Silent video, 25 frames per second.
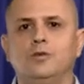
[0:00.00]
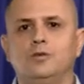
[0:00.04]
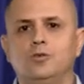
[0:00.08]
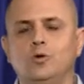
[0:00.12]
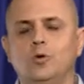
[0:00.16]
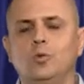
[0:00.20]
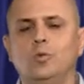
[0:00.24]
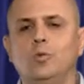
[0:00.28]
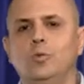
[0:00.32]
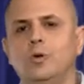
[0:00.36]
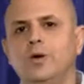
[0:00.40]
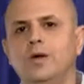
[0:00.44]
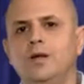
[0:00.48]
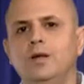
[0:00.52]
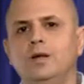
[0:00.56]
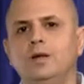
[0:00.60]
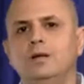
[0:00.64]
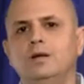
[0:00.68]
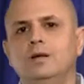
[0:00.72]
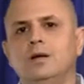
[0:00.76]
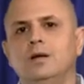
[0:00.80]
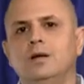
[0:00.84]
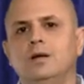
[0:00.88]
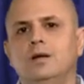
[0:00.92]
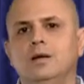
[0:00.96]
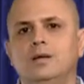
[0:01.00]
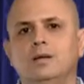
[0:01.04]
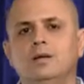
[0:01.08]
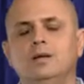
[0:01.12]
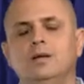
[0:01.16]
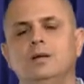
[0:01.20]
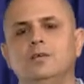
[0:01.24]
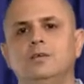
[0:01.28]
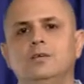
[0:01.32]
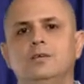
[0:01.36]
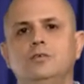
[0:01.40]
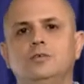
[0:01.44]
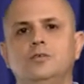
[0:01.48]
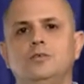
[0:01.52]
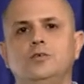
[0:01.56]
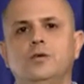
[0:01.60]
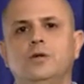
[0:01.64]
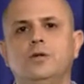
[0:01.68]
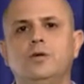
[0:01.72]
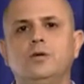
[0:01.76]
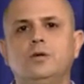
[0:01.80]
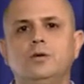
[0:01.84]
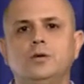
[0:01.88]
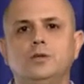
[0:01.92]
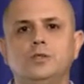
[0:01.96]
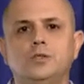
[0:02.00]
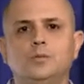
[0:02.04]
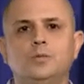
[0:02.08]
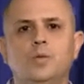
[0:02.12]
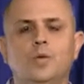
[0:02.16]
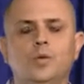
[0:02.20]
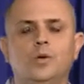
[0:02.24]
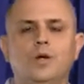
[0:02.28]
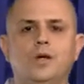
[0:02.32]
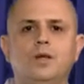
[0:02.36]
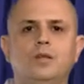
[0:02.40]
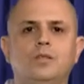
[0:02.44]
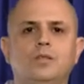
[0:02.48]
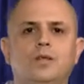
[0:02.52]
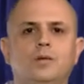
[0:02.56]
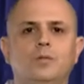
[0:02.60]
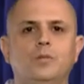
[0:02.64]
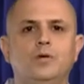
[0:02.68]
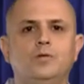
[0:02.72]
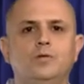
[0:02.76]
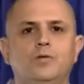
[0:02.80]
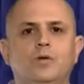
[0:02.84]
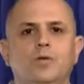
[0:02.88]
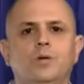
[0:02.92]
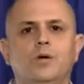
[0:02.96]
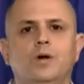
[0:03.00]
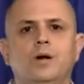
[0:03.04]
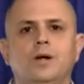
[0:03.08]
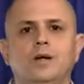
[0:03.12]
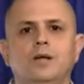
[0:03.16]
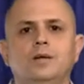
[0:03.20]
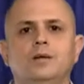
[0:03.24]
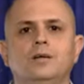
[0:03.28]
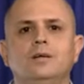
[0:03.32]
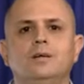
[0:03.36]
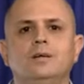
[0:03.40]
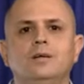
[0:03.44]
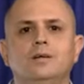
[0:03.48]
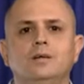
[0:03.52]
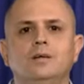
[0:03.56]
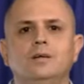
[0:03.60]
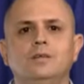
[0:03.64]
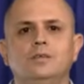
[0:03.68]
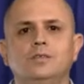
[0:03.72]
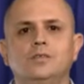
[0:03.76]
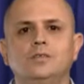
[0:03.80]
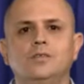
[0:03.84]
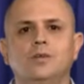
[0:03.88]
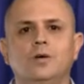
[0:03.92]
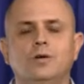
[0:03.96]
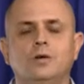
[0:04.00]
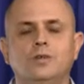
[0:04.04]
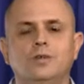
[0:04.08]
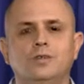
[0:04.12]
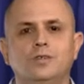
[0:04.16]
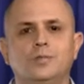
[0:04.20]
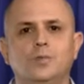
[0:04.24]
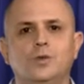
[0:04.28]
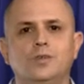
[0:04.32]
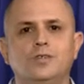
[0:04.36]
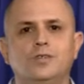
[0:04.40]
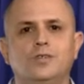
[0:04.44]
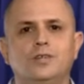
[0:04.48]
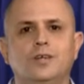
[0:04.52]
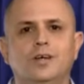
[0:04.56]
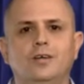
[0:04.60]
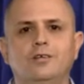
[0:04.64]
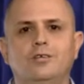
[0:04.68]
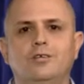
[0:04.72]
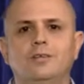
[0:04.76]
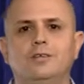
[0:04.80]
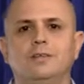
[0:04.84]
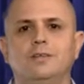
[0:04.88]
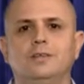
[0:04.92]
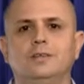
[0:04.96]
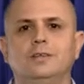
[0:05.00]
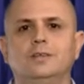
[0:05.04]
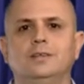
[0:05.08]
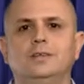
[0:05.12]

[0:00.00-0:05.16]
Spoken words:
don't worry, I didn't drink or smoke anything before I started this presentation.